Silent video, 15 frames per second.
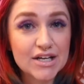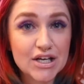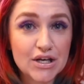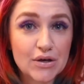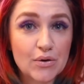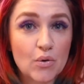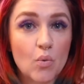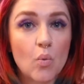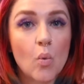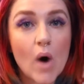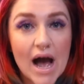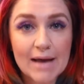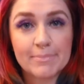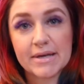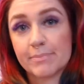to you
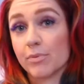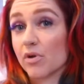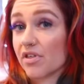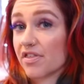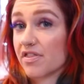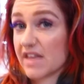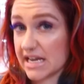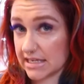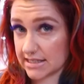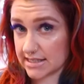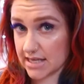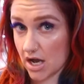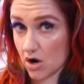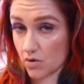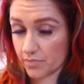why people think
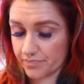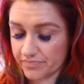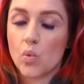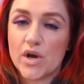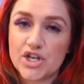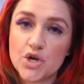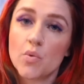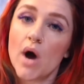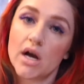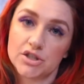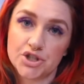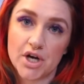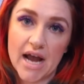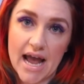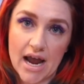so. When you
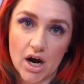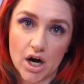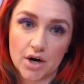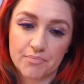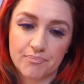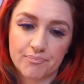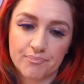wash your hair